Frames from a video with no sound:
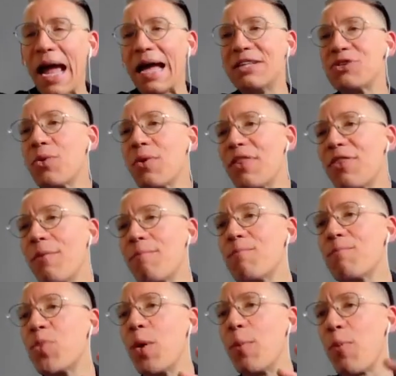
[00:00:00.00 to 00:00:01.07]
And so the,
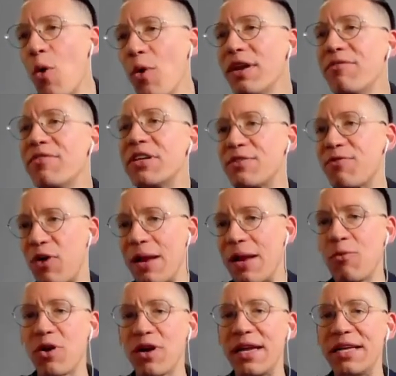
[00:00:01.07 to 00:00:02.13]
the point of this
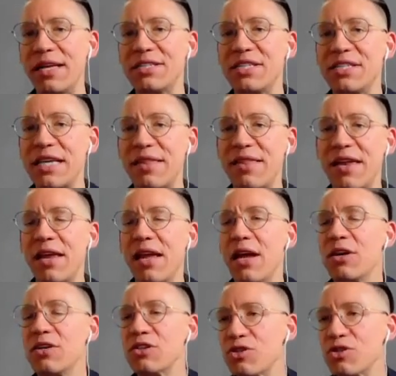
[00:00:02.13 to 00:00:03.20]
framework is to say that
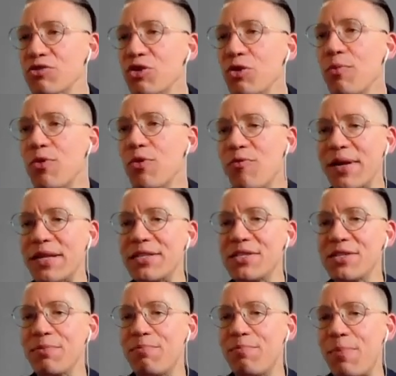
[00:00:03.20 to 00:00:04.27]
social
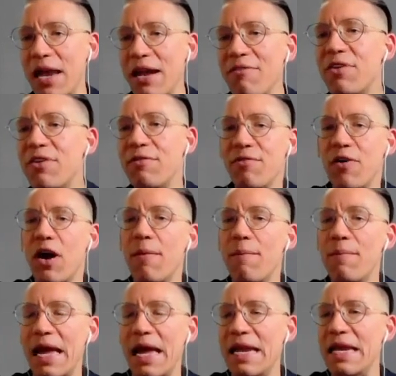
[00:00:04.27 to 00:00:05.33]
movements benefit
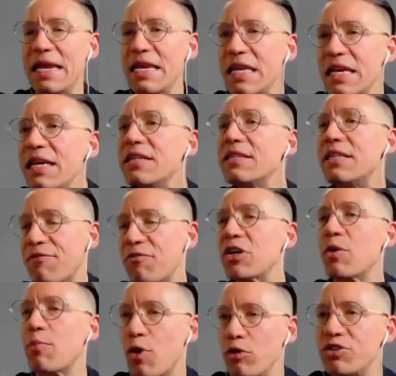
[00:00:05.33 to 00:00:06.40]
from and need different
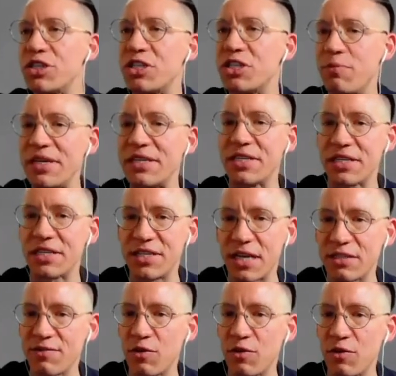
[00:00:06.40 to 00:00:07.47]
approaches to be
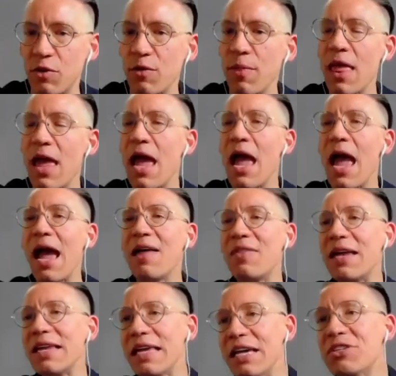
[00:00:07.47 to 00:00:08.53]
successful. And
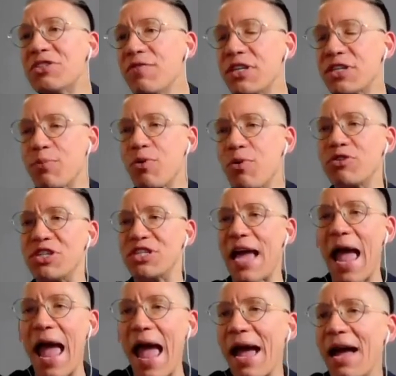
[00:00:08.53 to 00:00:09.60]
that each of these approaches
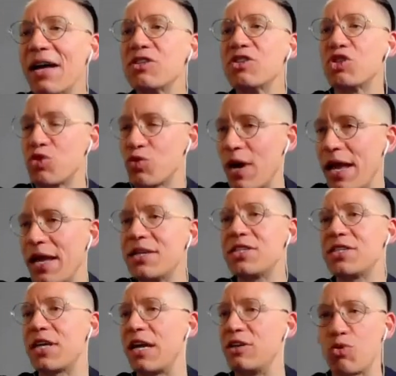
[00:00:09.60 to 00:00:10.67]
has
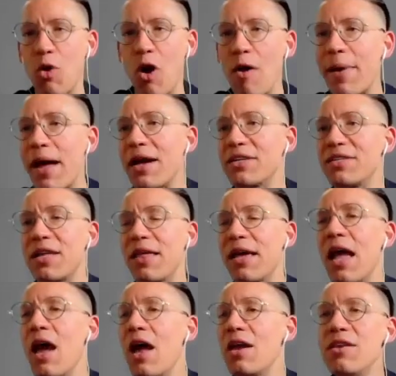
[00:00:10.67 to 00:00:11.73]
strengths and drawbacks, that
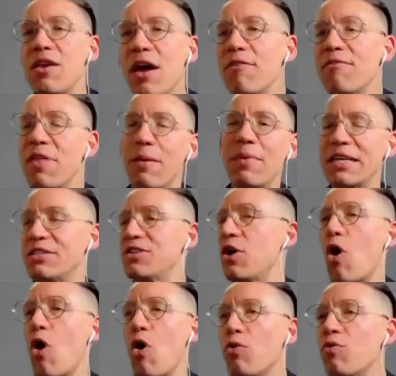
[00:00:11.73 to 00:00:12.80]
like none of them is
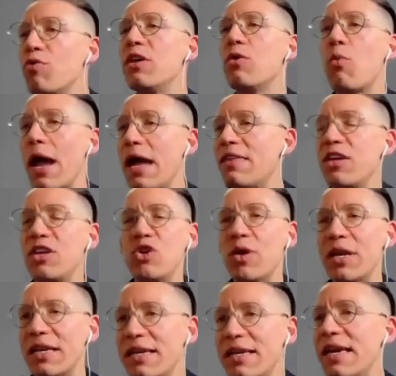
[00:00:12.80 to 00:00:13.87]
the only way that you
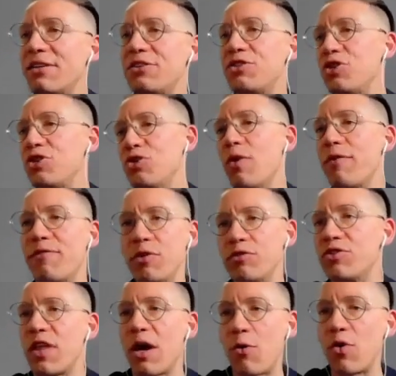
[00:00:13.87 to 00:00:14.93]
can get to a
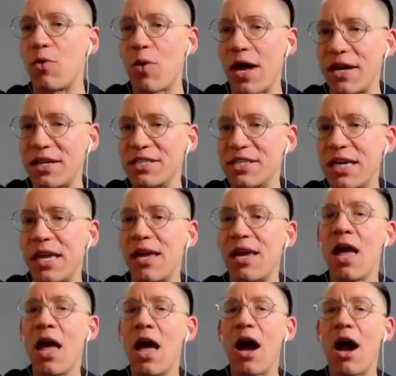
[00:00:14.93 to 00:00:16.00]
future that we want to see.
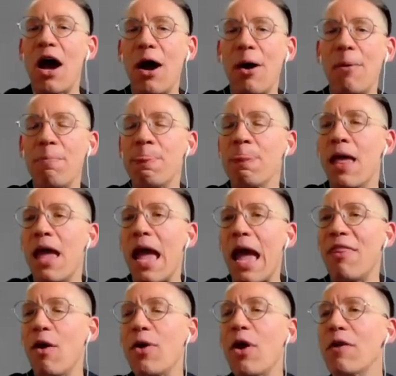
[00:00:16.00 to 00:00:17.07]
Um,
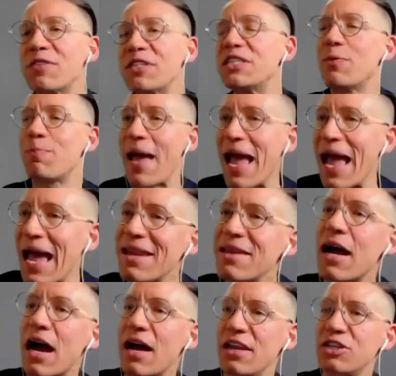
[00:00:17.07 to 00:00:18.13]
and that we often
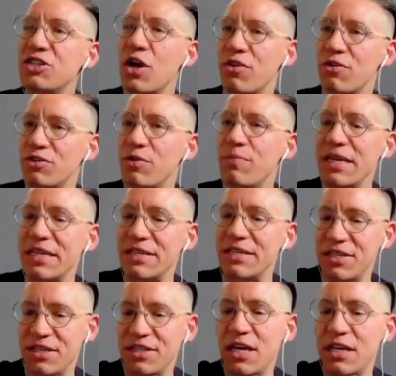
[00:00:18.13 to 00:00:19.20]
depend on each other to be
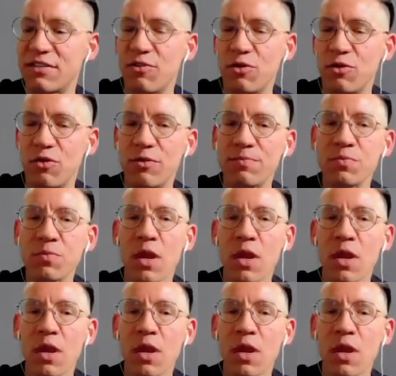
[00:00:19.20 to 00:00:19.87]
successful.